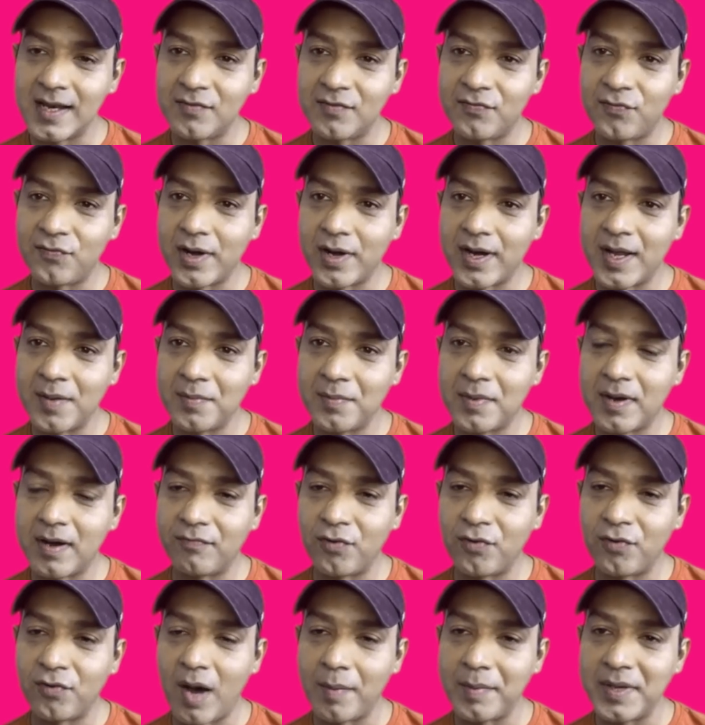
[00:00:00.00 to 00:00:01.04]
for
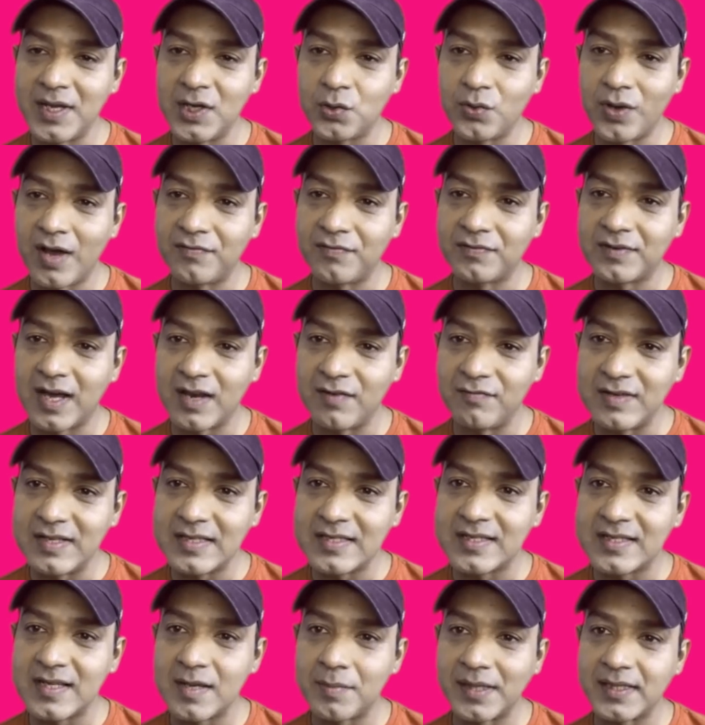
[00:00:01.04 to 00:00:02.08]
Amin to have
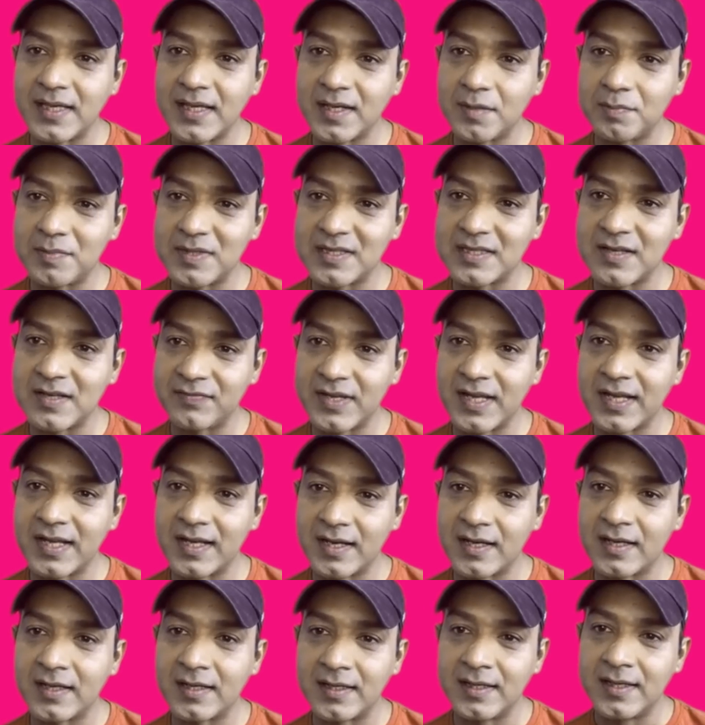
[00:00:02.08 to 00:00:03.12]
convinced him, I think it must have
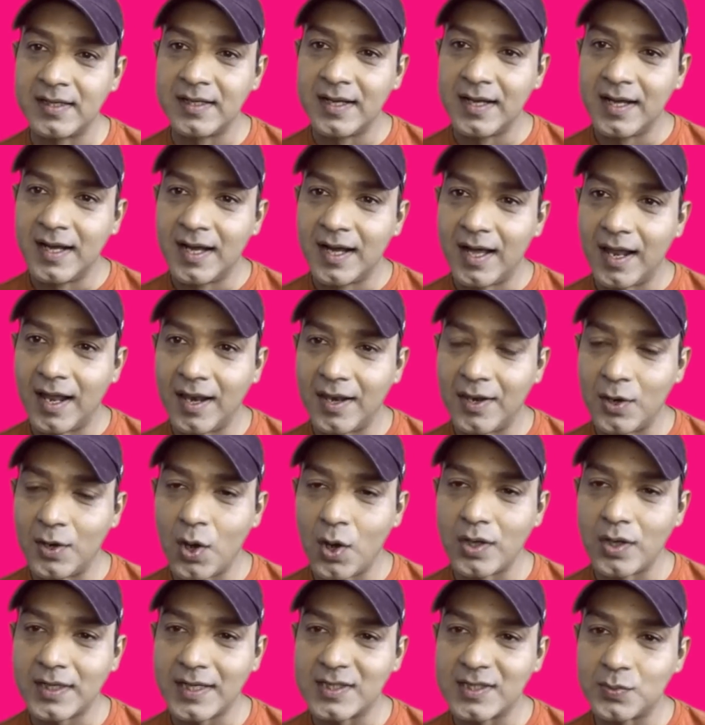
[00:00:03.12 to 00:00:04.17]
taken a
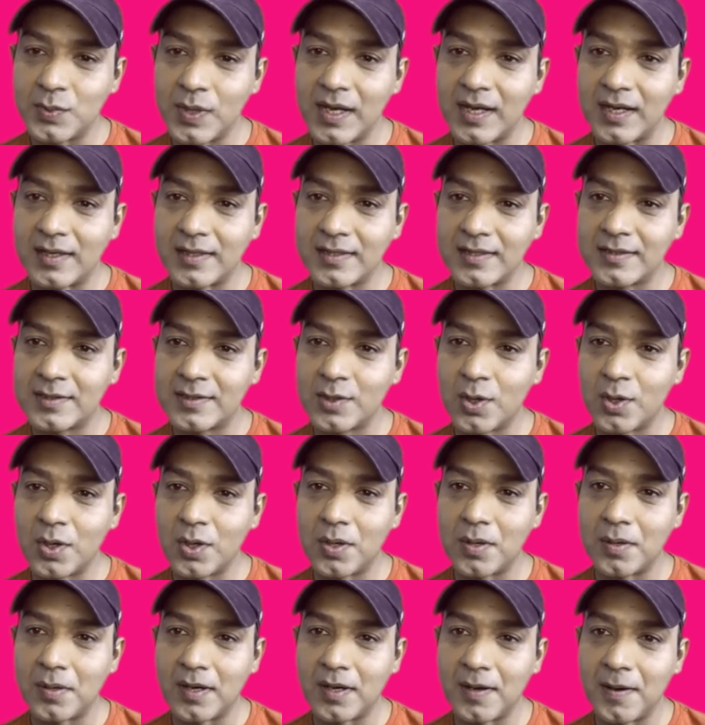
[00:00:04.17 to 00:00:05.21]
lot as well.
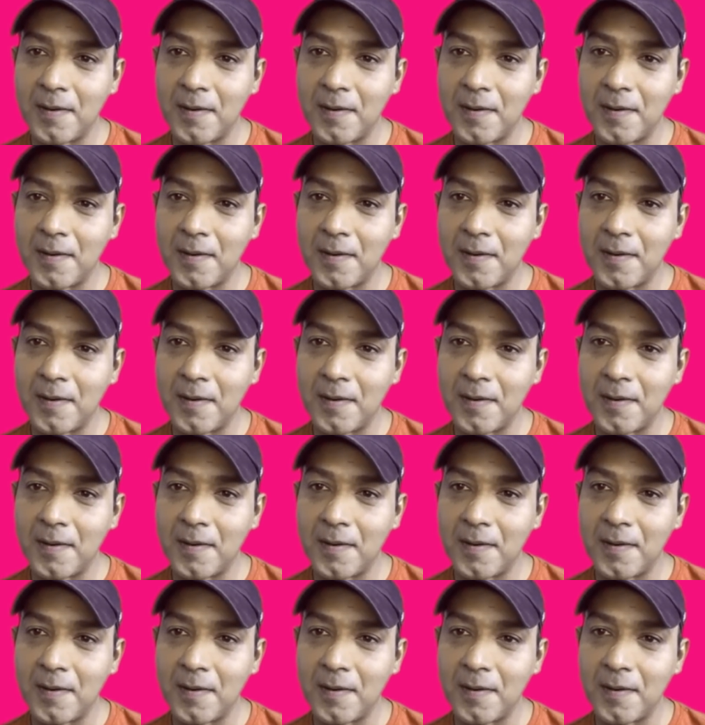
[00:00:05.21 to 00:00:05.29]
So